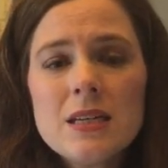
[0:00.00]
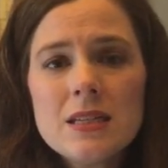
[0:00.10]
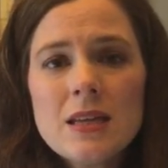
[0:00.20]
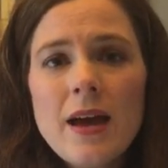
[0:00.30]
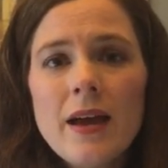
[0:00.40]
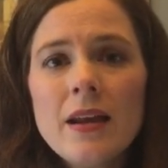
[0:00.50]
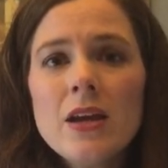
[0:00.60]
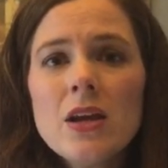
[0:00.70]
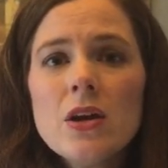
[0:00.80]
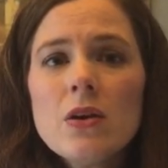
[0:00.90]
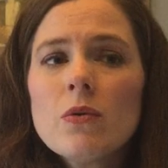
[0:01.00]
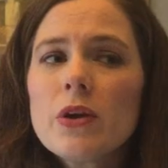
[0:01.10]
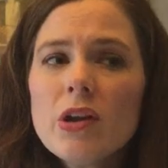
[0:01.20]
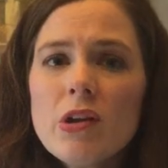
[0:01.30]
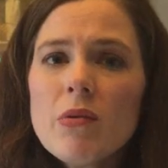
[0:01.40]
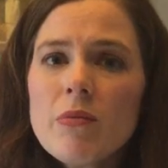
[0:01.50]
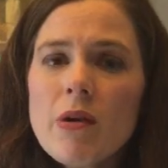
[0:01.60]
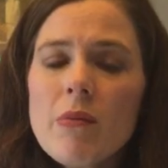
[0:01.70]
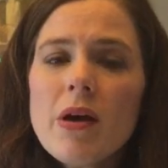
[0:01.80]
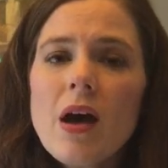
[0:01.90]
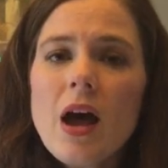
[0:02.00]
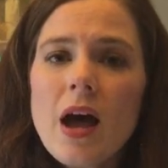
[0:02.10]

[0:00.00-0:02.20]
he said, "Well, you know what, Mama?